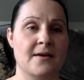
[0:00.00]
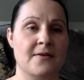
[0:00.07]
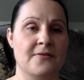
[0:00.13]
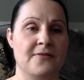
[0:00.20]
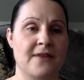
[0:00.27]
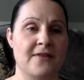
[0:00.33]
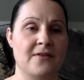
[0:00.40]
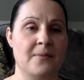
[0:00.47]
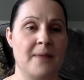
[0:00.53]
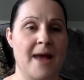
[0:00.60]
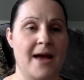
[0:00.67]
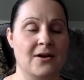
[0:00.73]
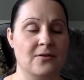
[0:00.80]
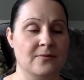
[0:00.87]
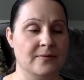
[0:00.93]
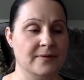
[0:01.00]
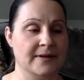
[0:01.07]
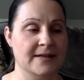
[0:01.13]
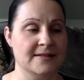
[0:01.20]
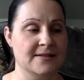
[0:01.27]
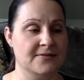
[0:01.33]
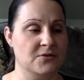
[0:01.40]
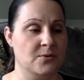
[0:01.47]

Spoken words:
Favorite pattern release of